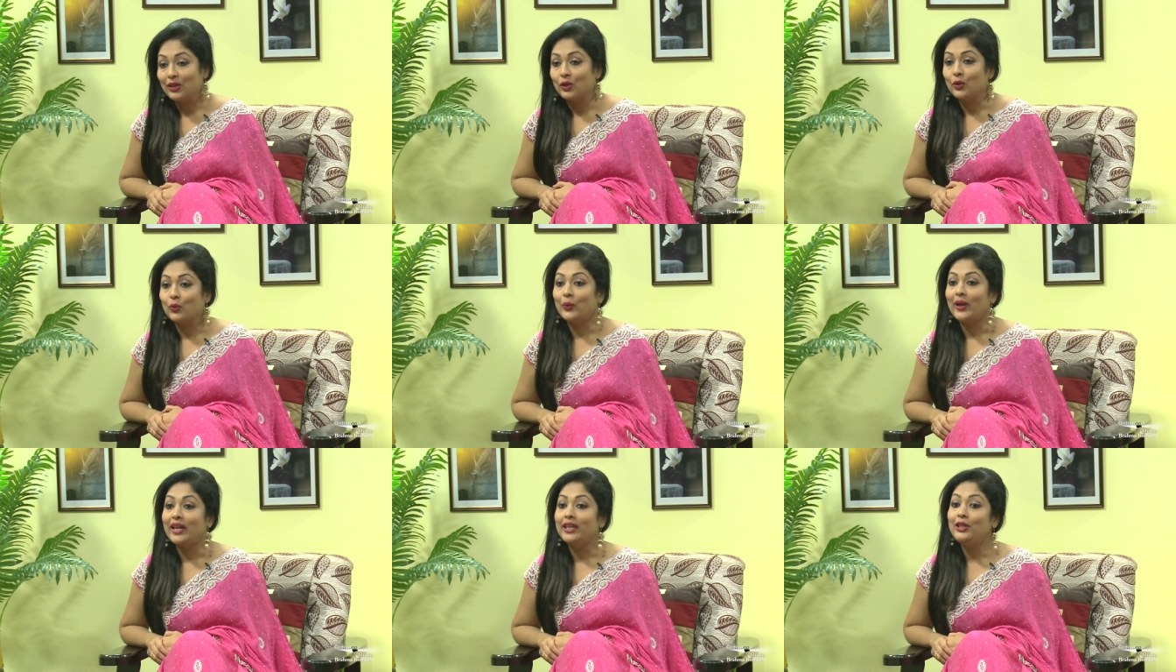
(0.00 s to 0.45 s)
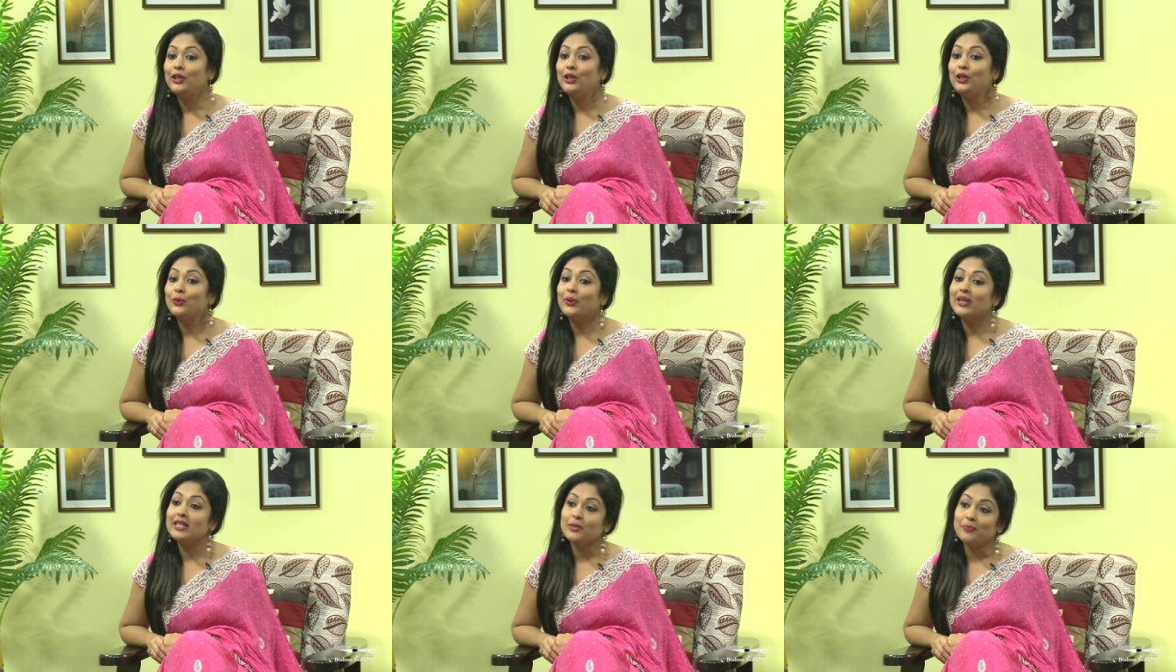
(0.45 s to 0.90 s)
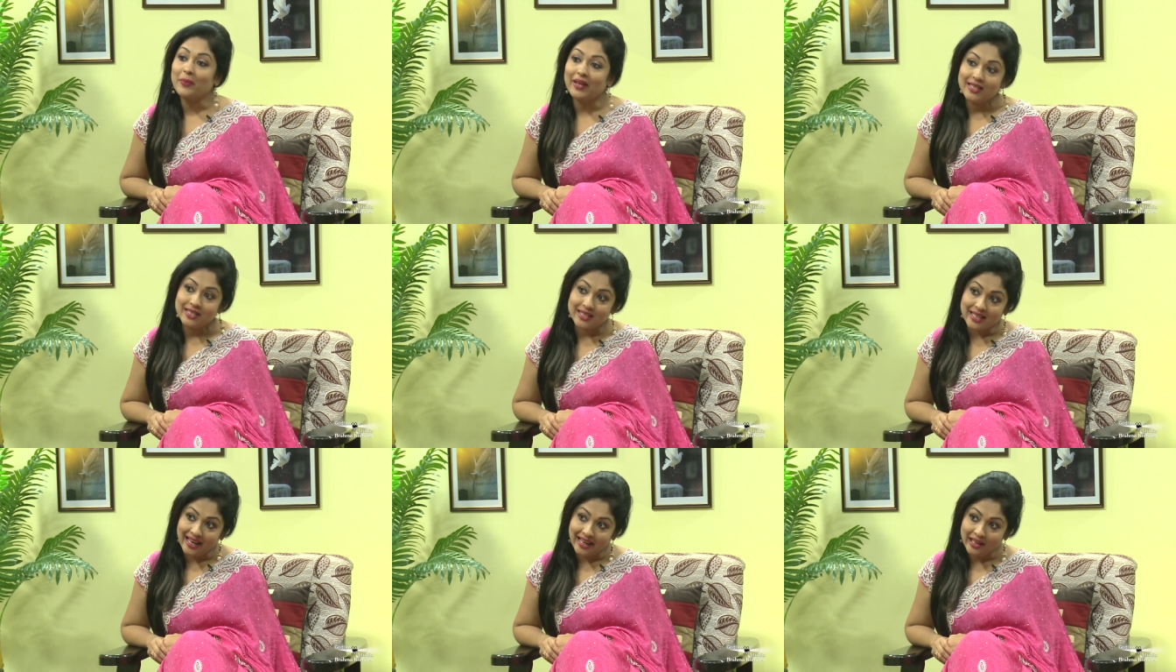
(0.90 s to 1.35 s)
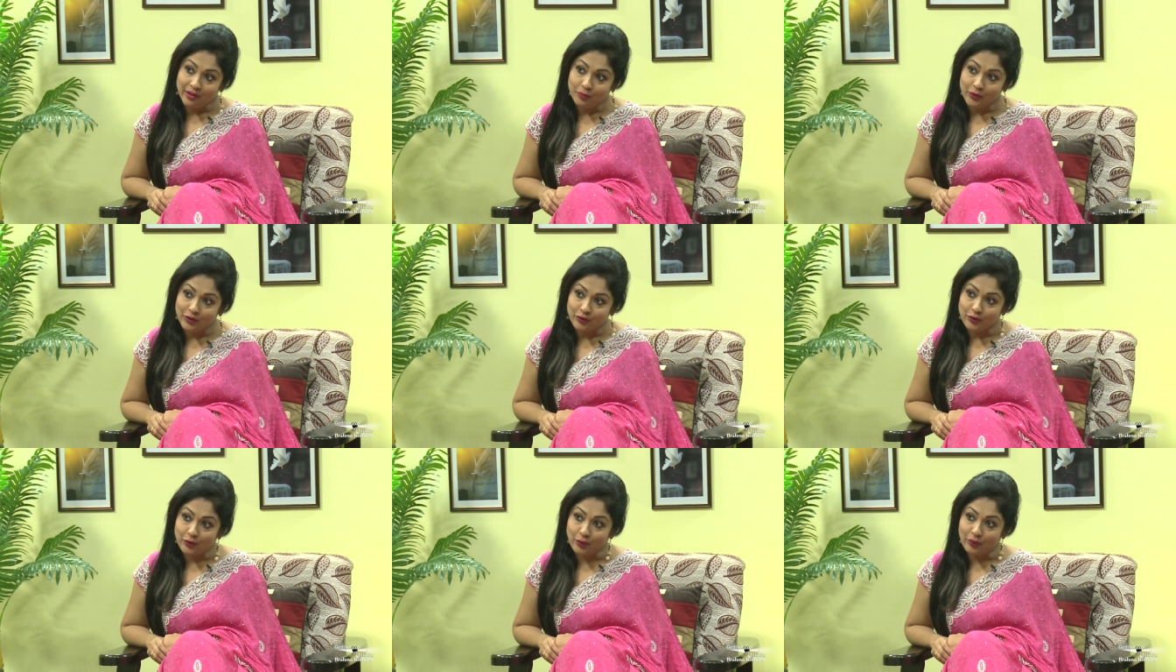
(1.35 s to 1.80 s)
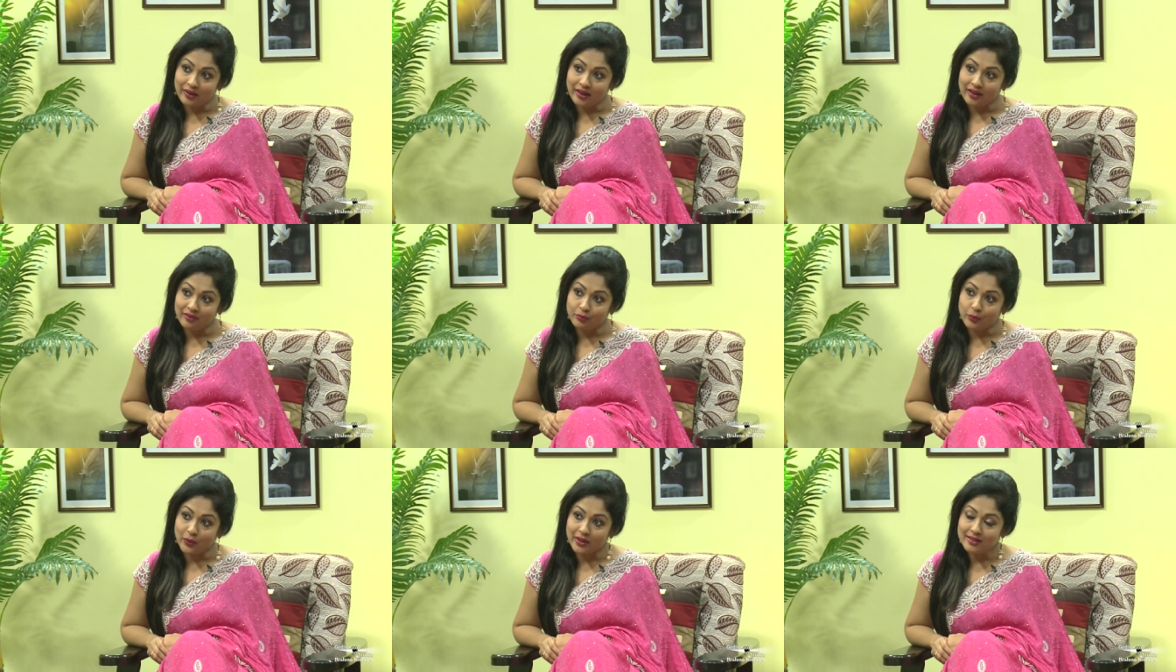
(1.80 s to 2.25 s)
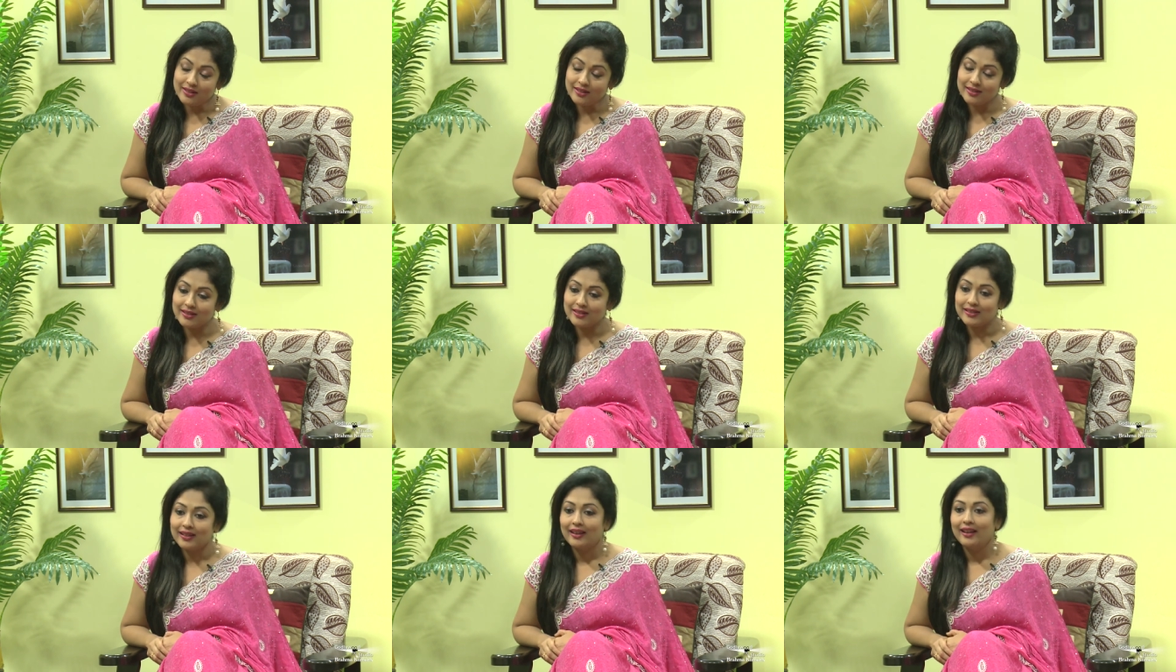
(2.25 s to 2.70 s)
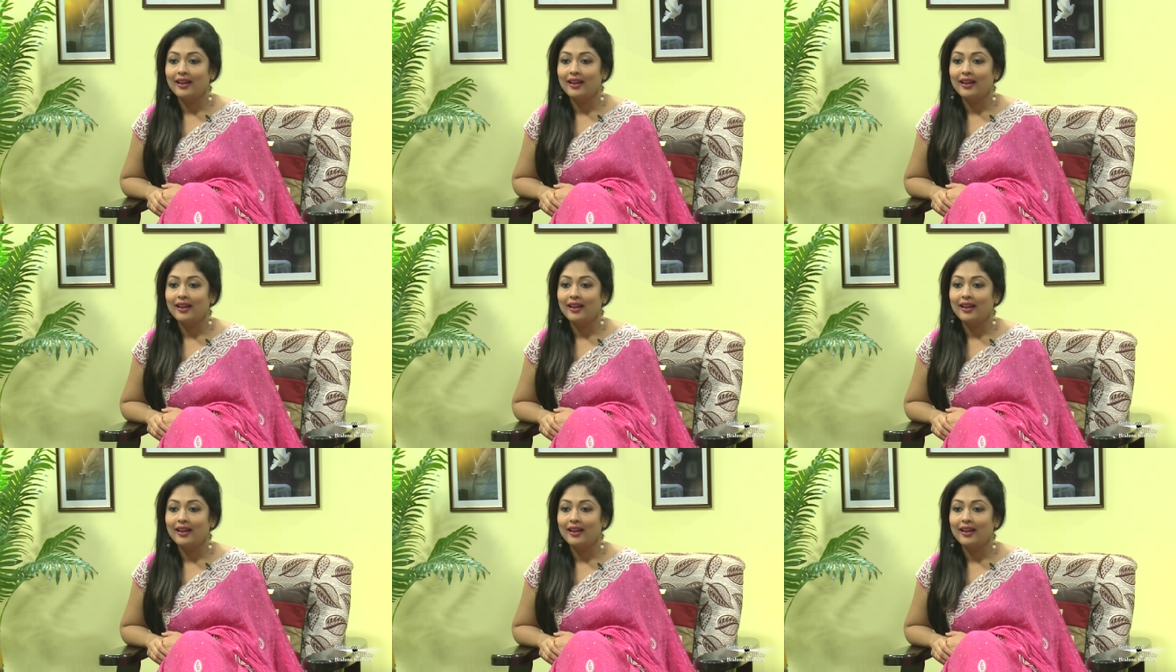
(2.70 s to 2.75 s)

when you can spend time with your loved ones,